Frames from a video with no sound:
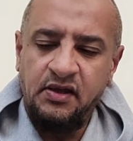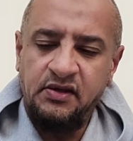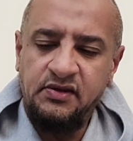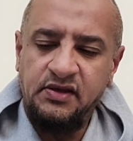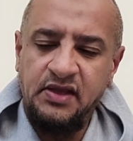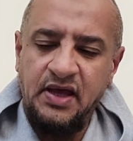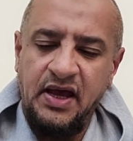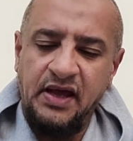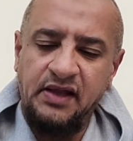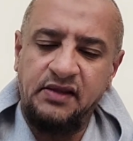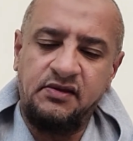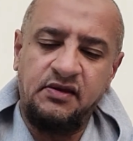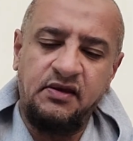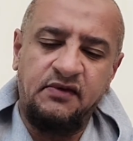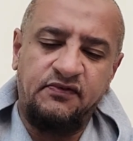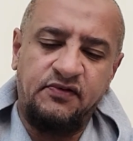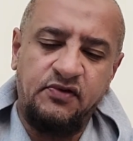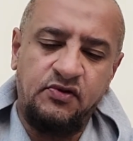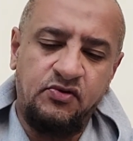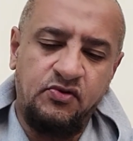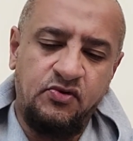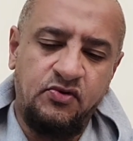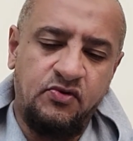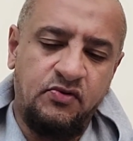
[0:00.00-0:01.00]
that if
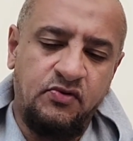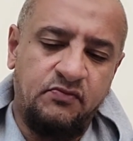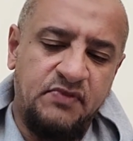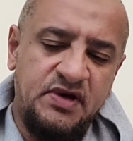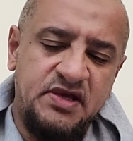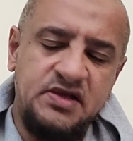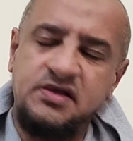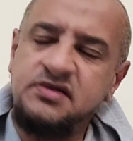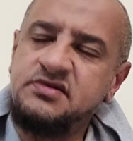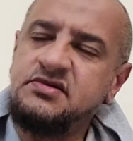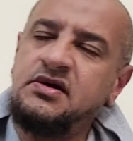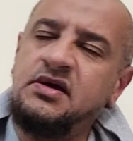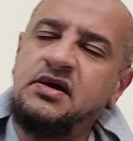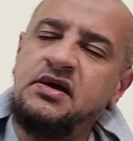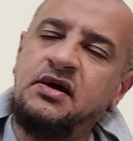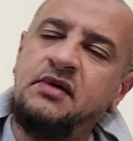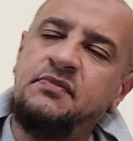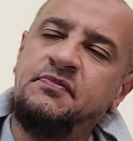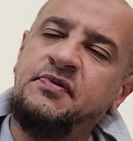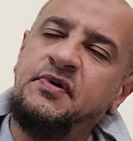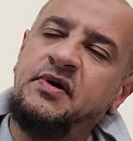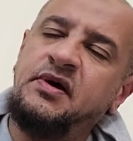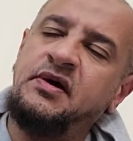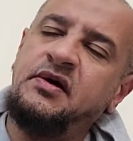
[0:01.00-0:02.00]
you do
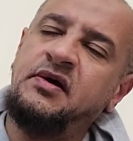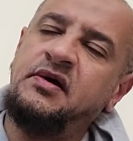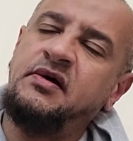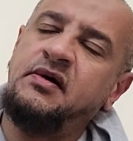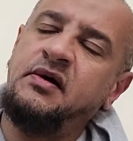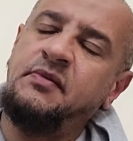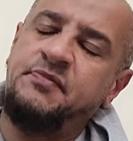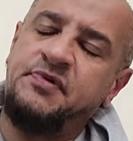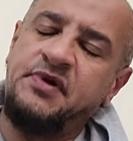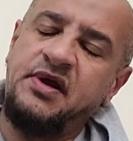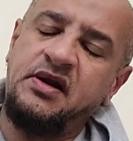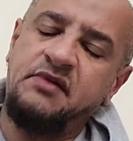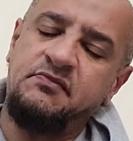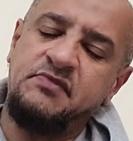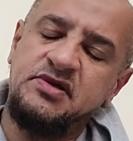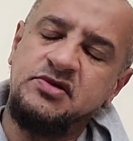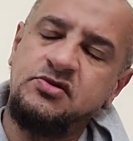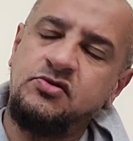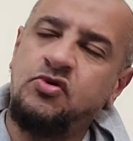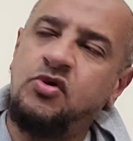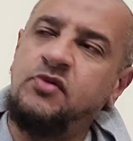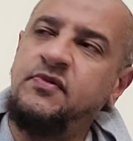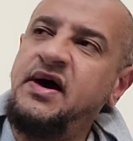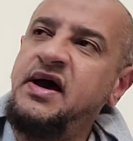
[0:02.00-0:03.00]
a prayer in Masjid
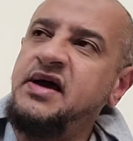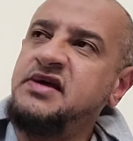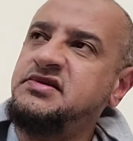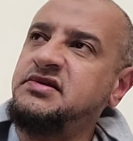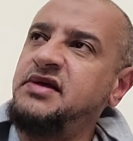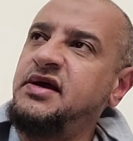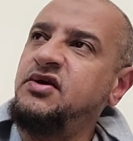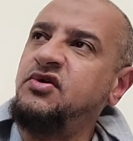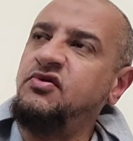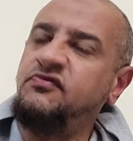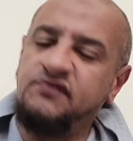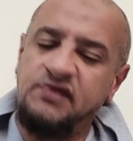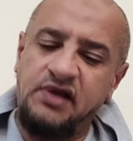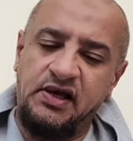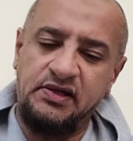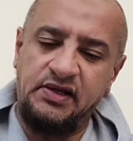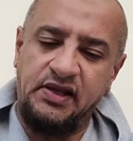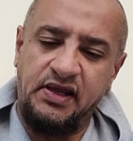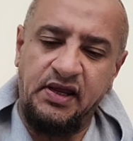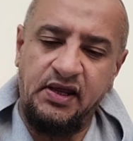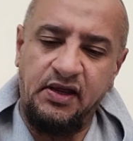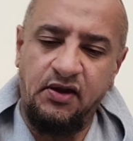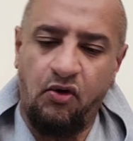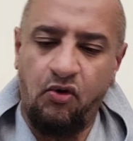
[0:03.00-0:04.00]
Quba, it's like you've done
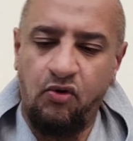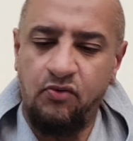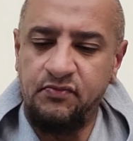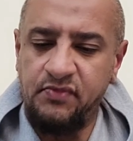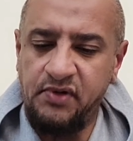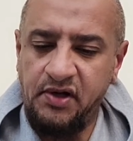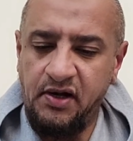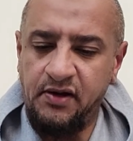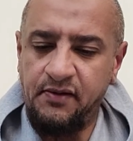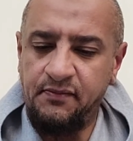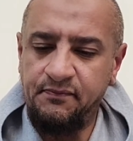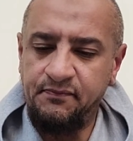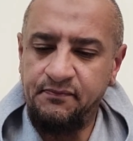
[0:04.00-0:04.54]
a Umrah.